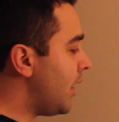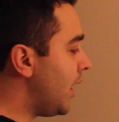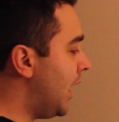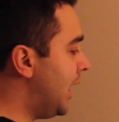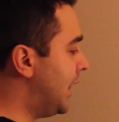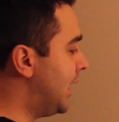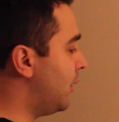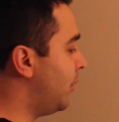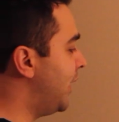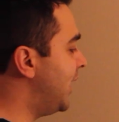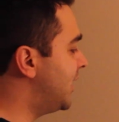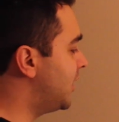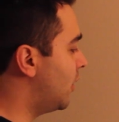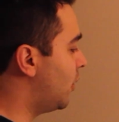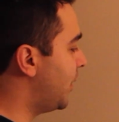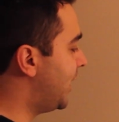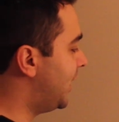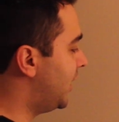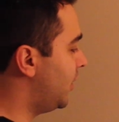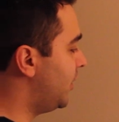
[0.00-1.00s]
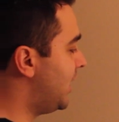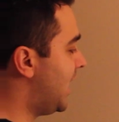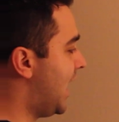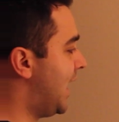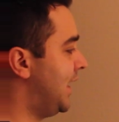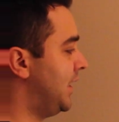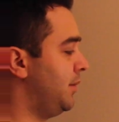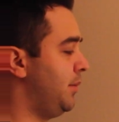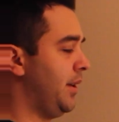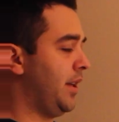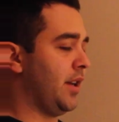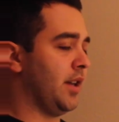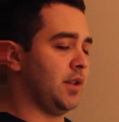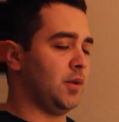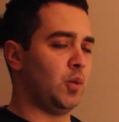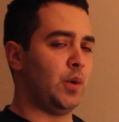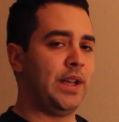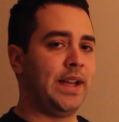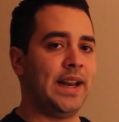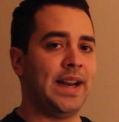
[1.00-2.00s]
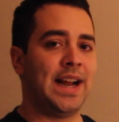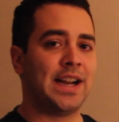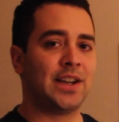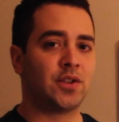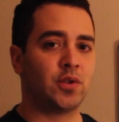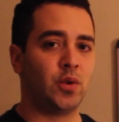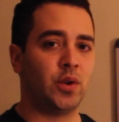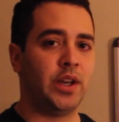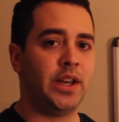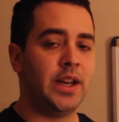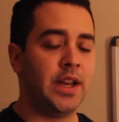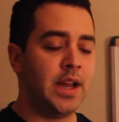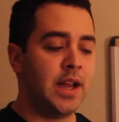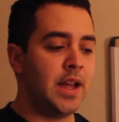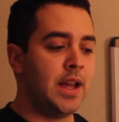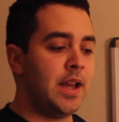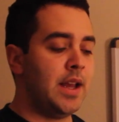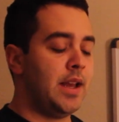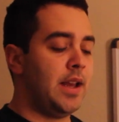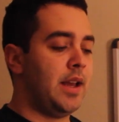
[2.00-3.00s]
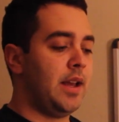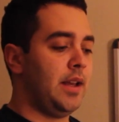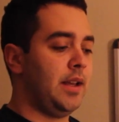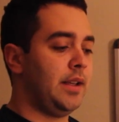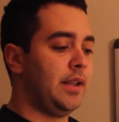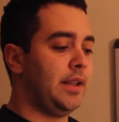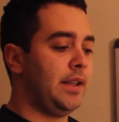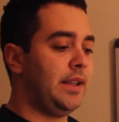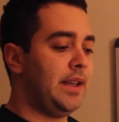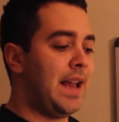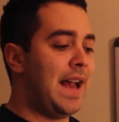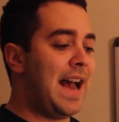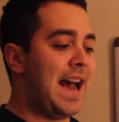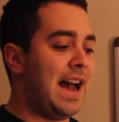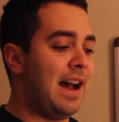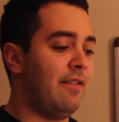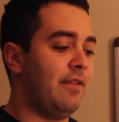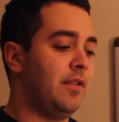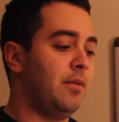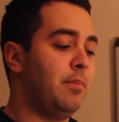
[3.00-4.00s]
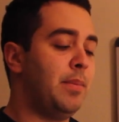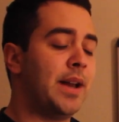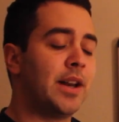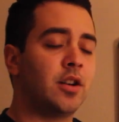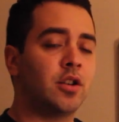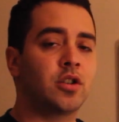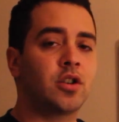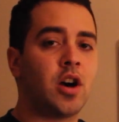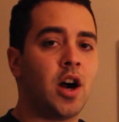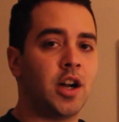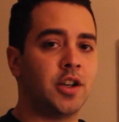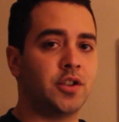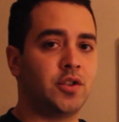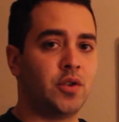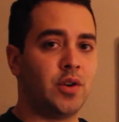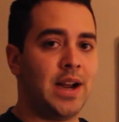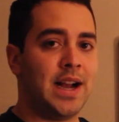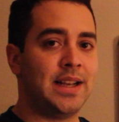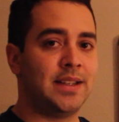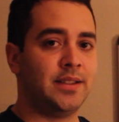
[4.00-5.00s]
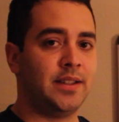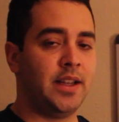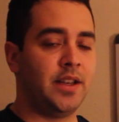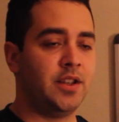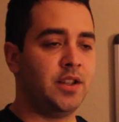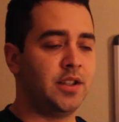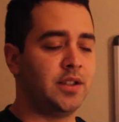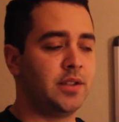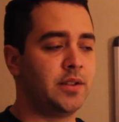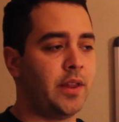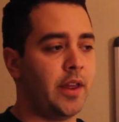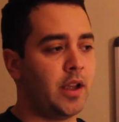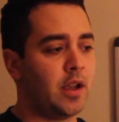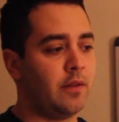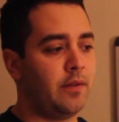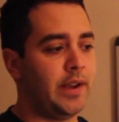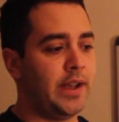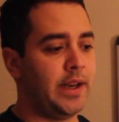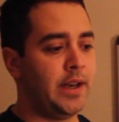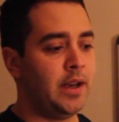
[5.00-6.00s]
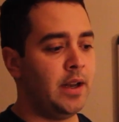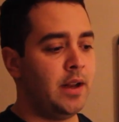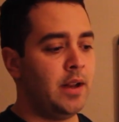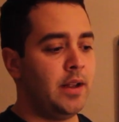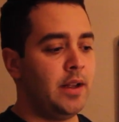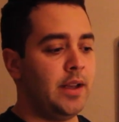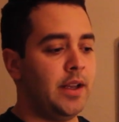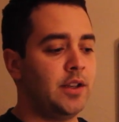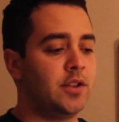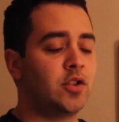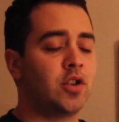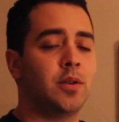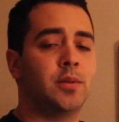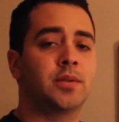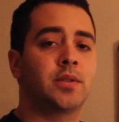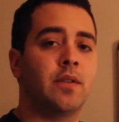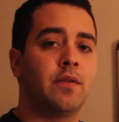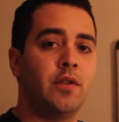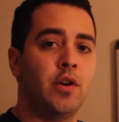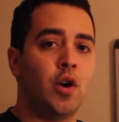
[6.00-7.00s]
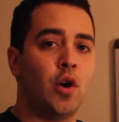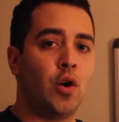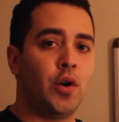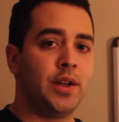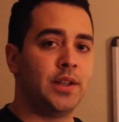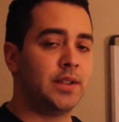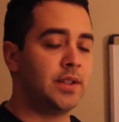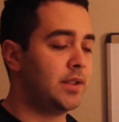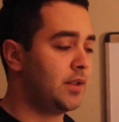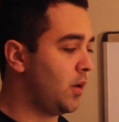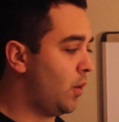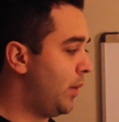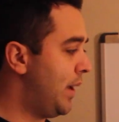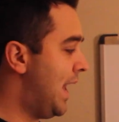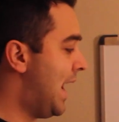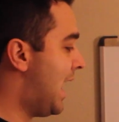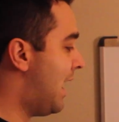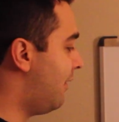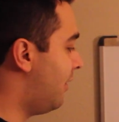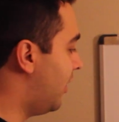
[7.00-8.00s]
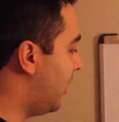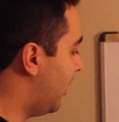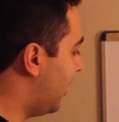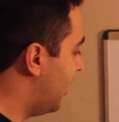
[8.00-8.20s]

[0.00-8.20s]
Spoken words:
and the reason we do that is because we can actually have a better contrast. And just think of it in terms of noise. So we have